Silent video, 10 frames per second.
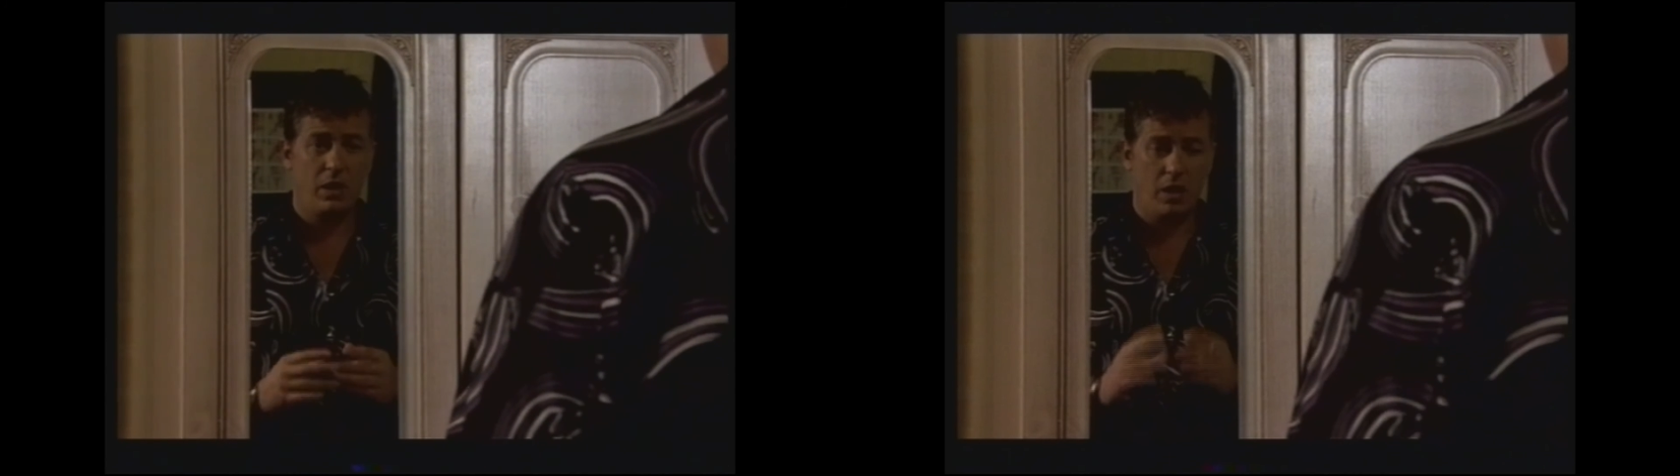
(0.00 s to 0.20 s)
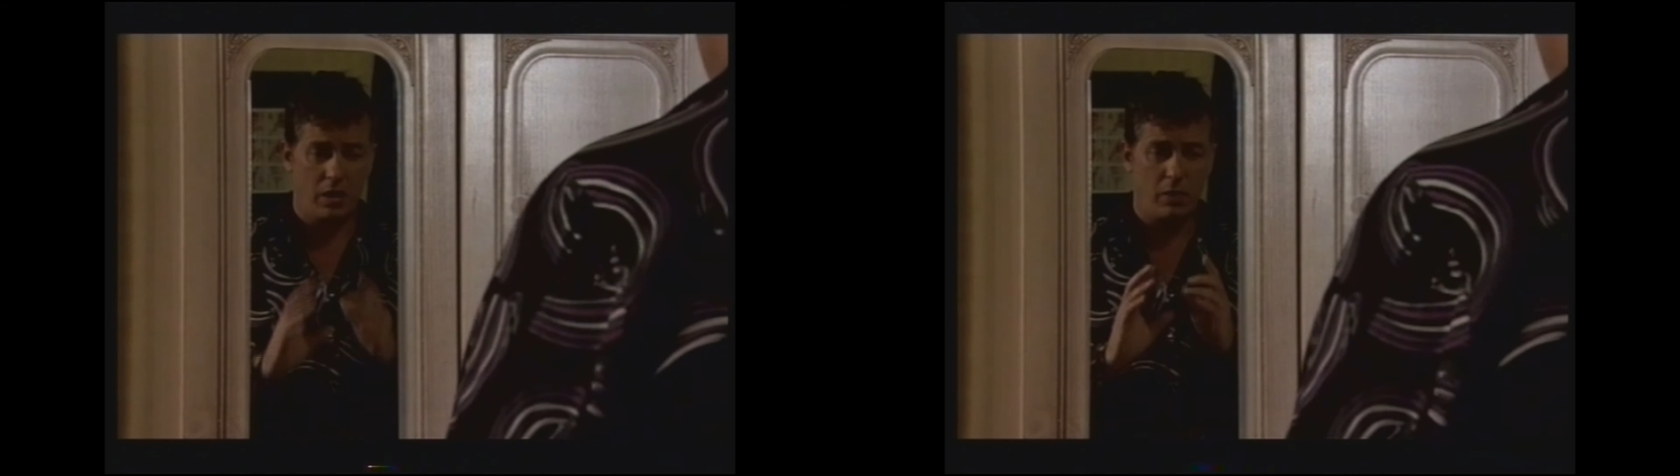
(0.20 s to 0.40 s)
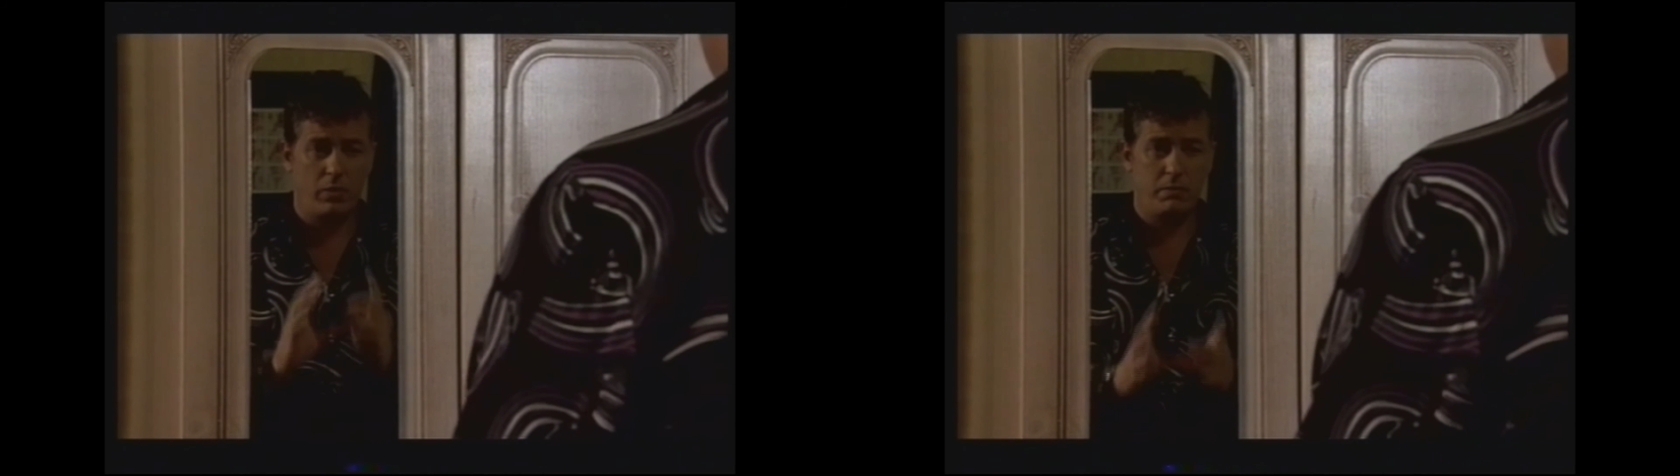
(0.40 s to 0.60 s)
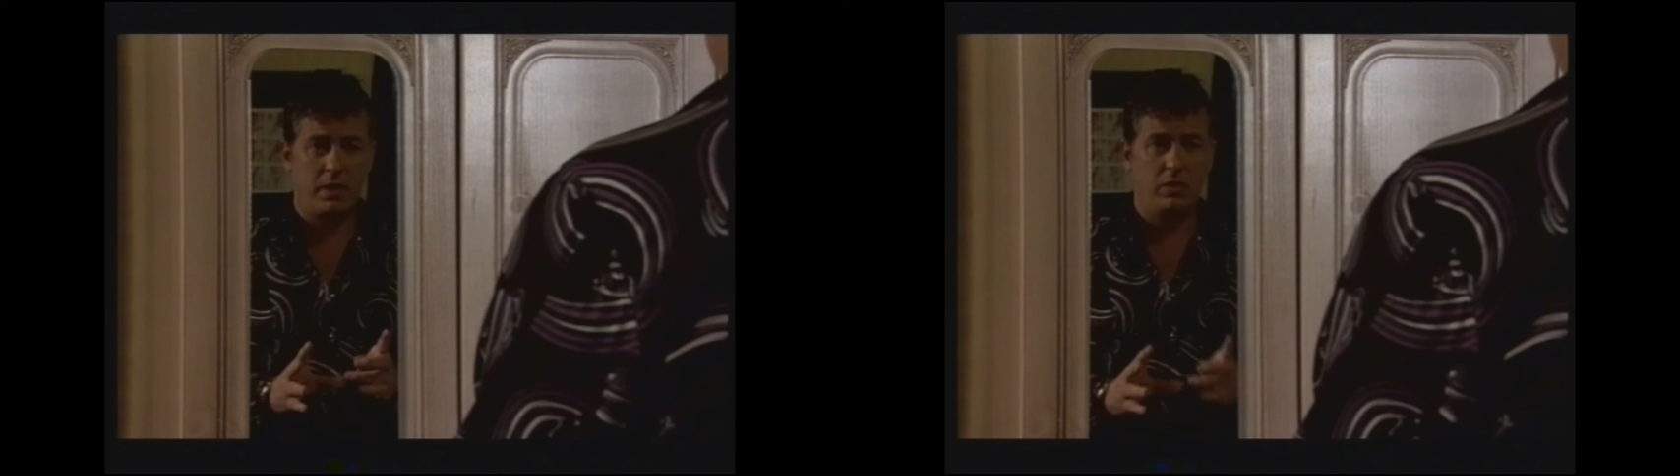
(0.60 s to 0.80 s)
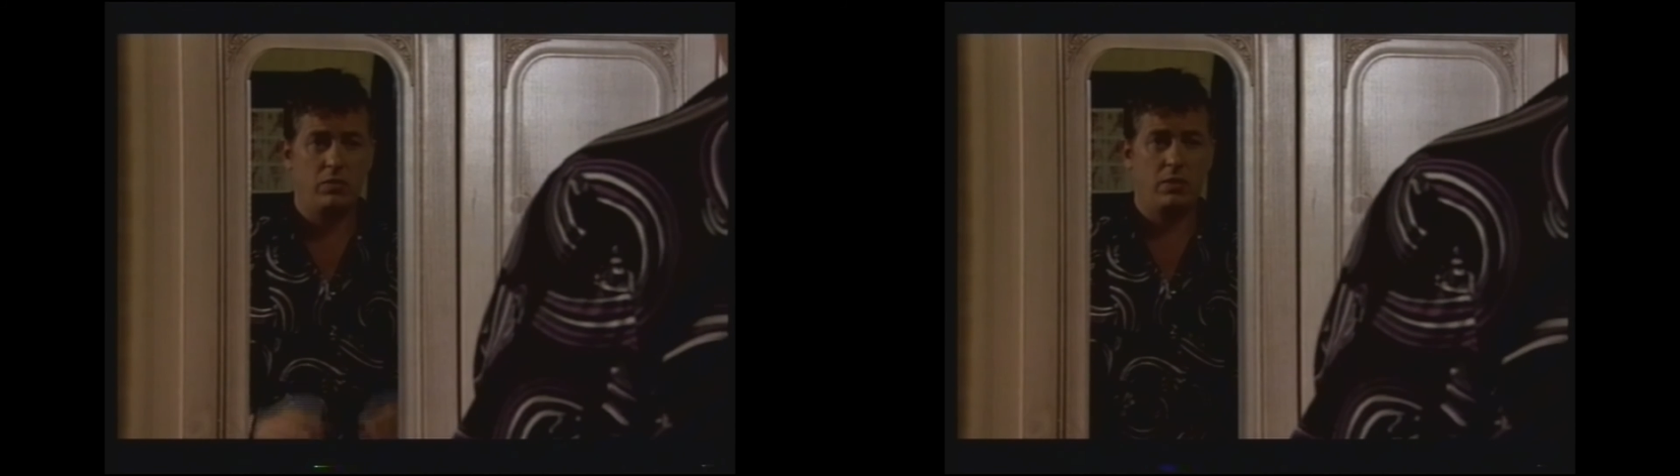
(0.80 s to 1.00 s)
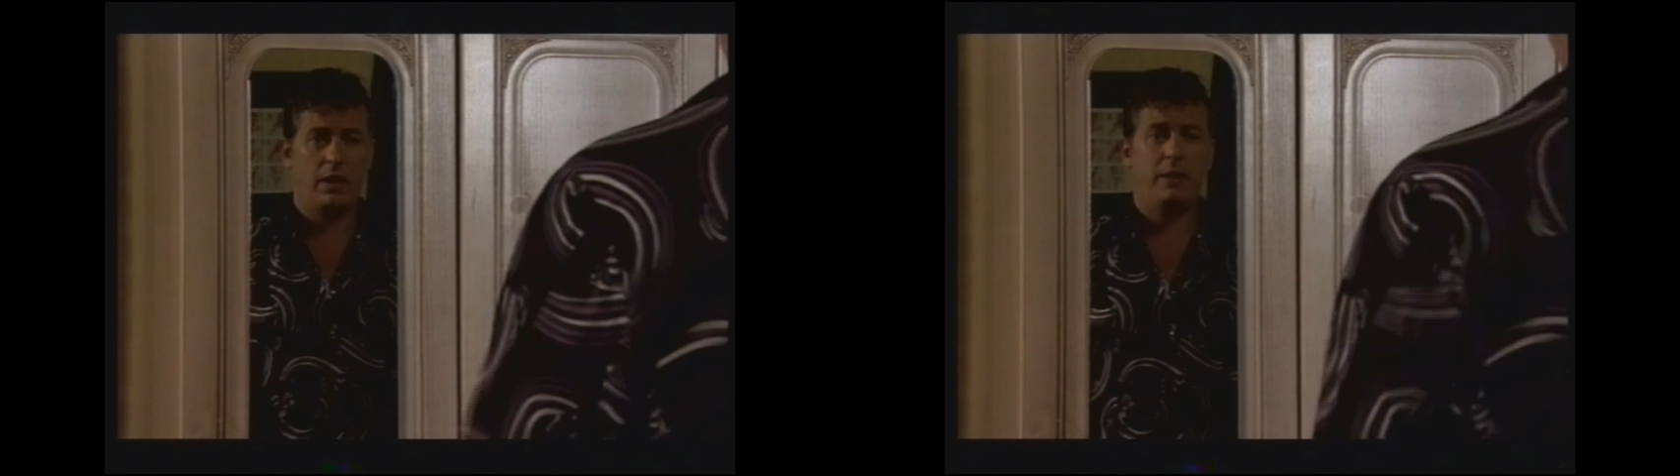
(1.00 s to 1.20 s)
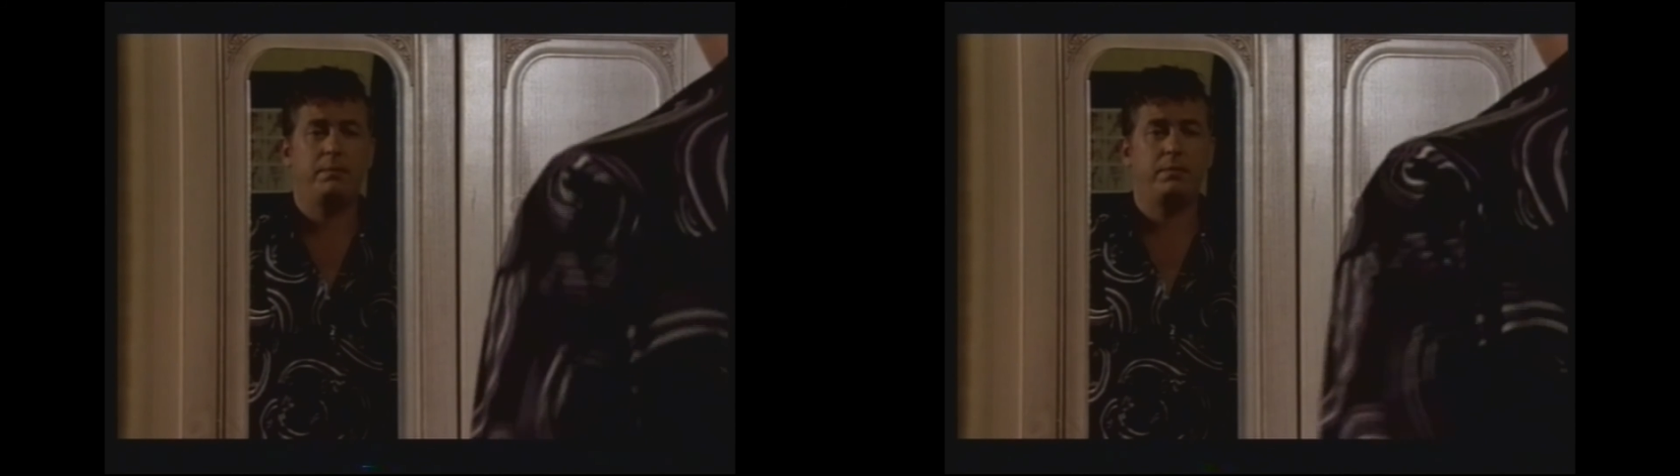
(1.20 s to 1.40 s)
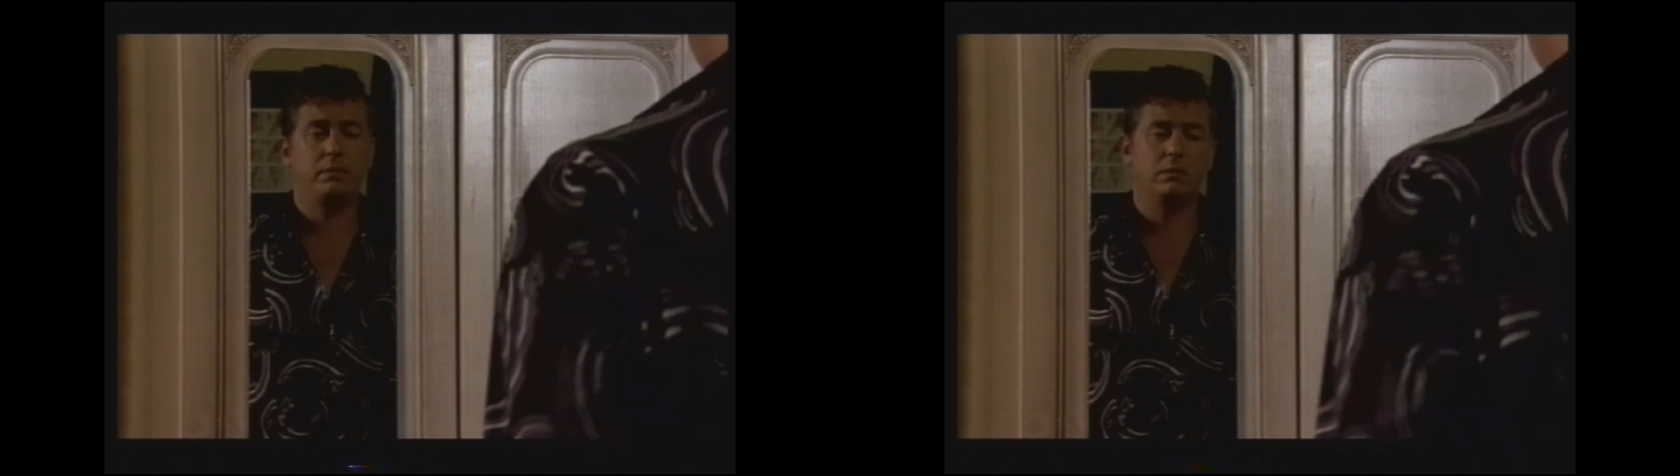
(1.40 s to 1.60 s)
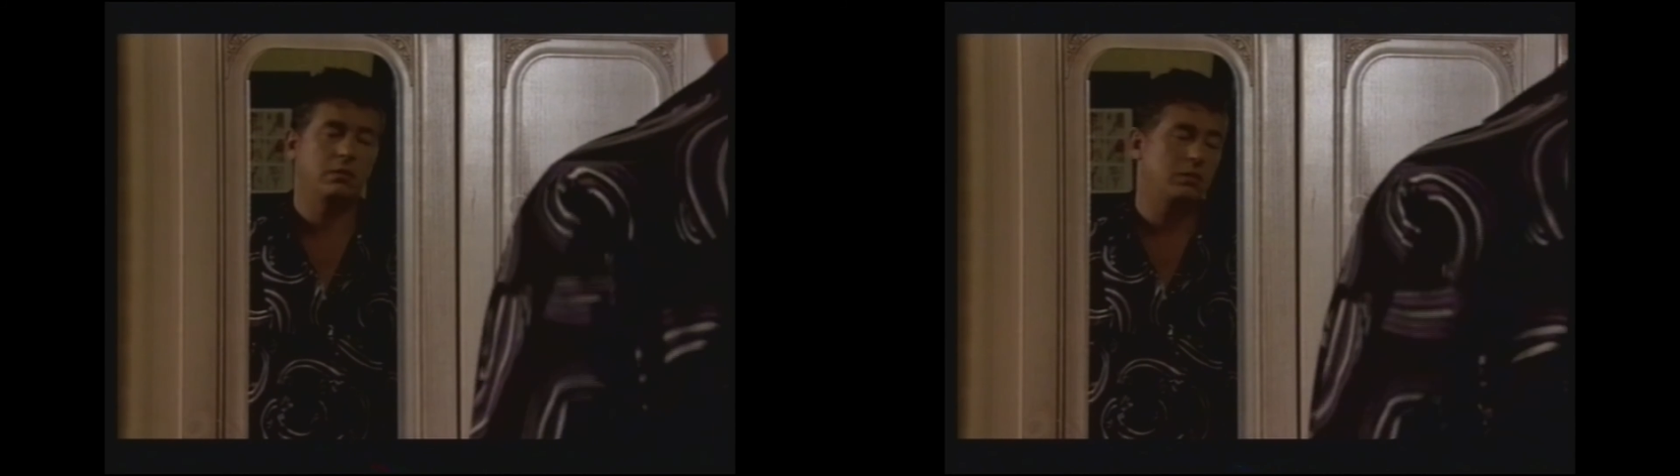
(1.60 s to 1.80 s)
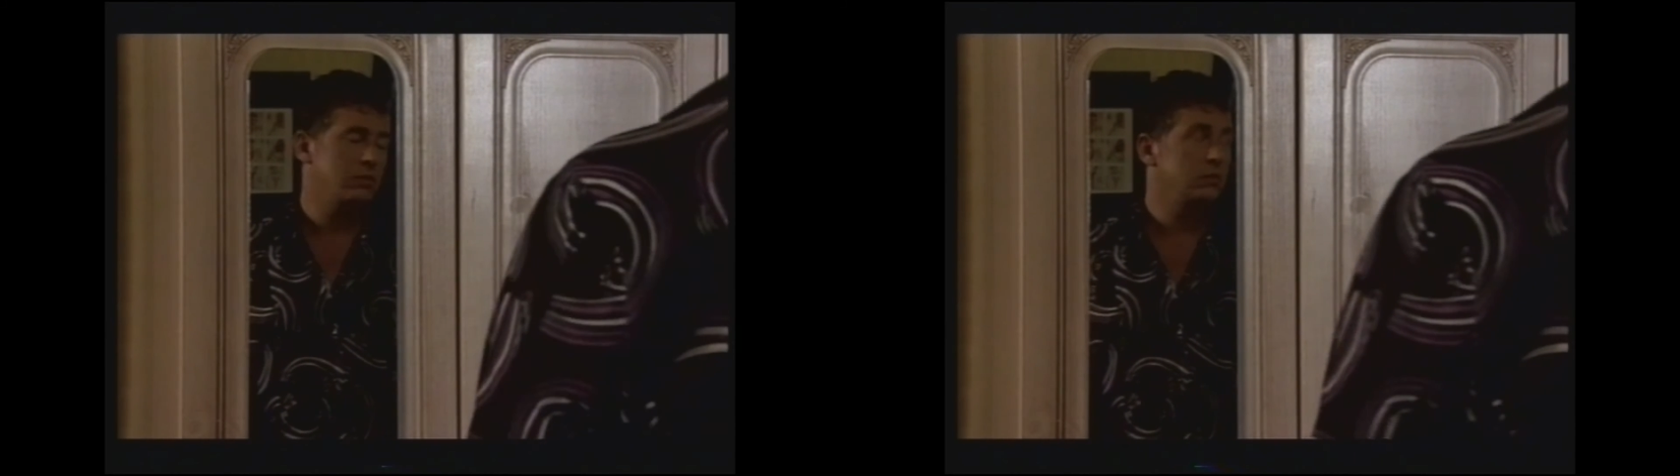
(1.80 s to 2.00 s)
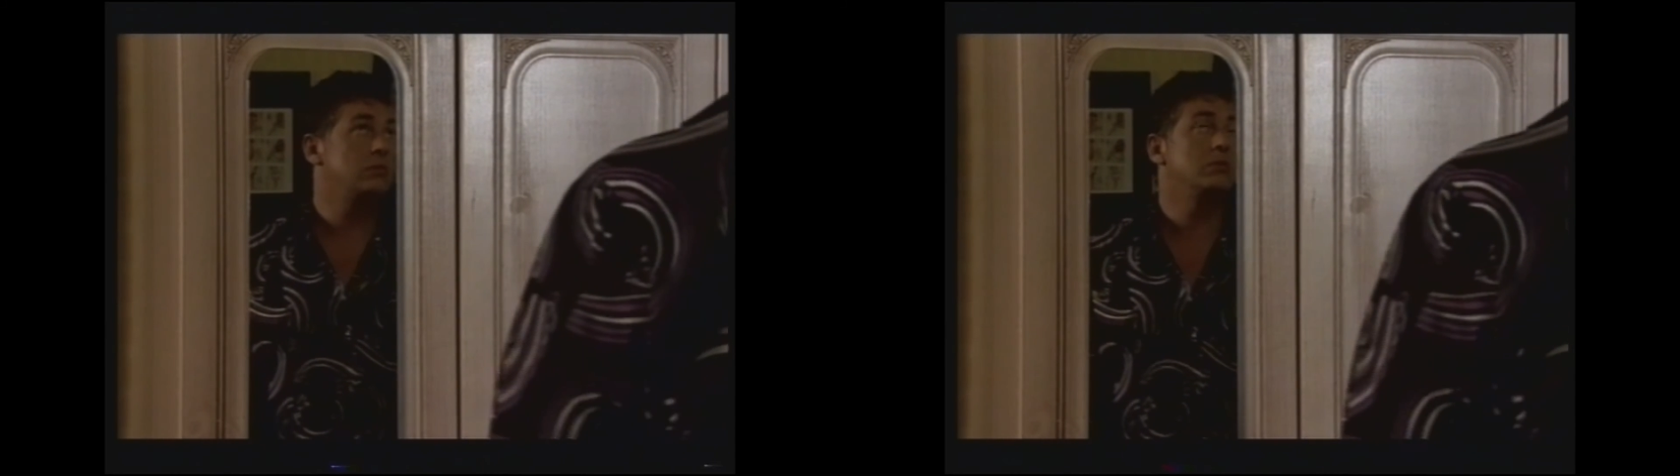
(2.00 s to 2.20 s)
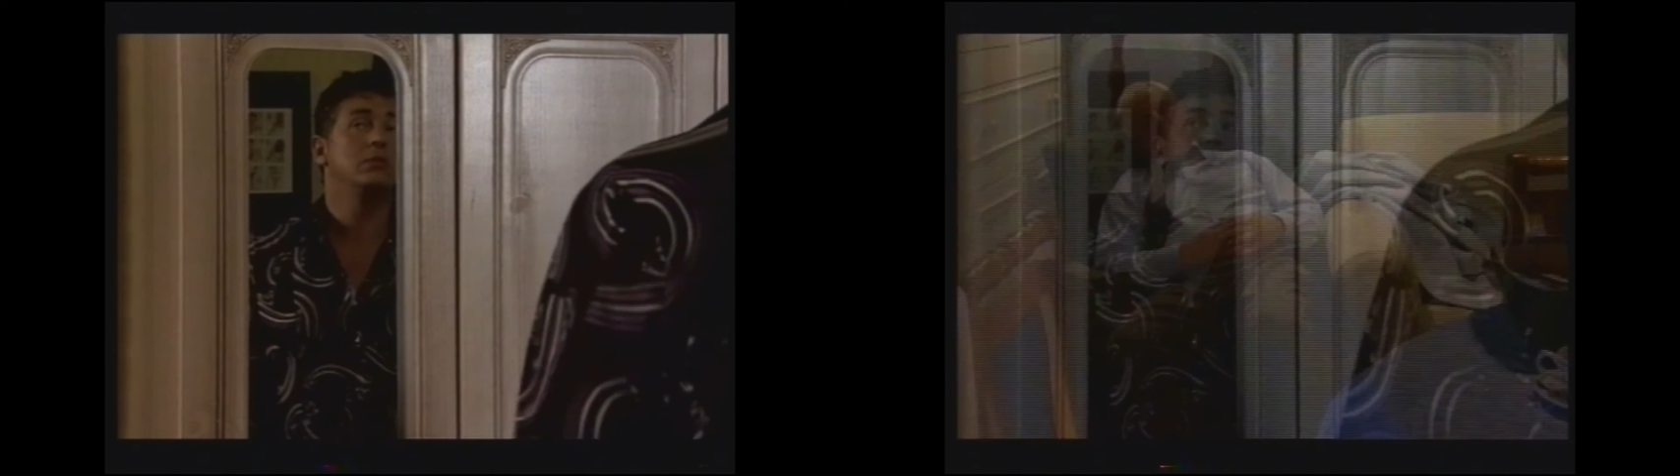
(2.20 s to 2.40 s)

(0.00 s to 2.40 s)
and I want to make you the happiest. Oh,